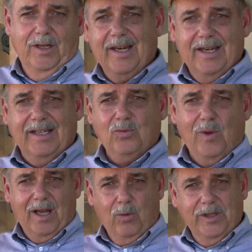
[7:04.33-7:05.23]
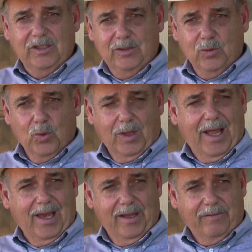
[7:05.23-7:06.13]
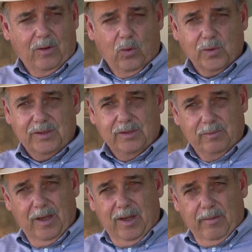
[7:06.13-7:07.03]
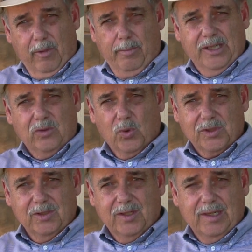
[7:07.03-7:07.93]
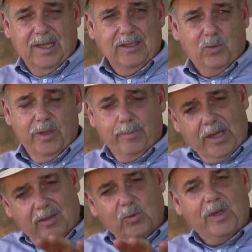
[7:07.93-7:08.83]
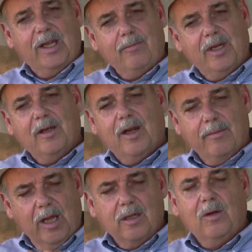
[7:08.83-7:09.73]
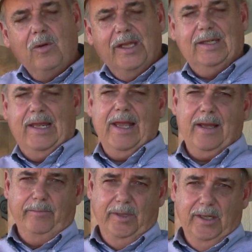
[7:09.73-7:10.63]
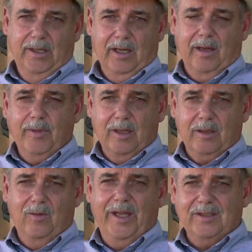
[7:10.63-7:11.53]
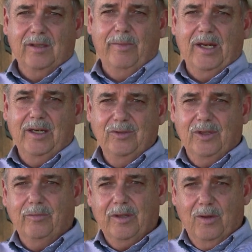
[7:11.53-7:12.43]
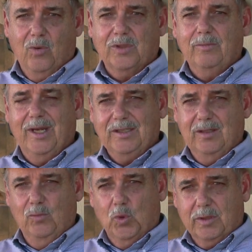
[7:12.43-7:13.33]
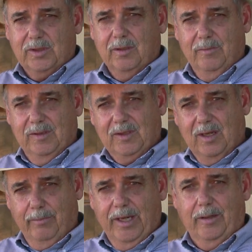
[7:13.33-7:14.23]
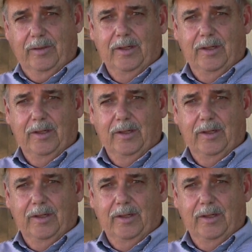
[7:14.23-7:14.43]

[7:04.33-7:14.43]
And that's always use real high level horses, my best horses to teach with, because when I'm there, I'm not going to let that happen. I'm not going to let somebody do something to the horse that makes it worse instead of better.